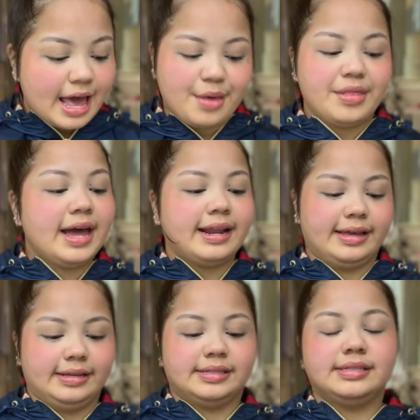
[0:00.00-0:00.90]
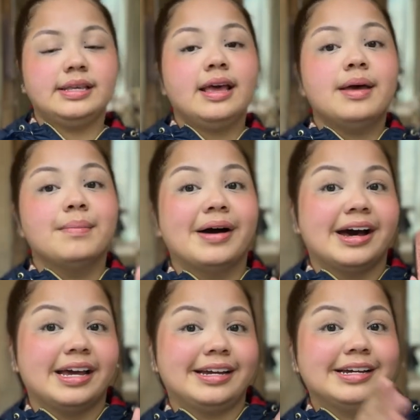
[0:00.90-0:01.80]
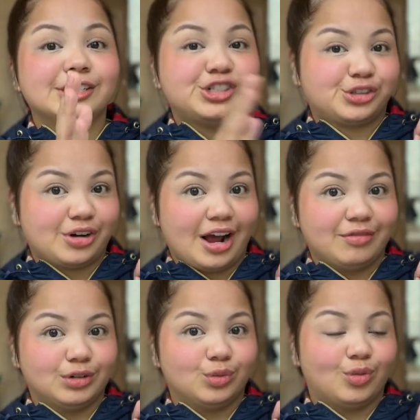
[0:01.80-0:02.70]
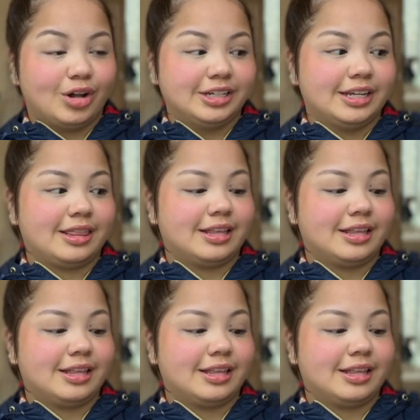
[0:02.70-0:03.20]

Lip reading: and that is my travel wallet.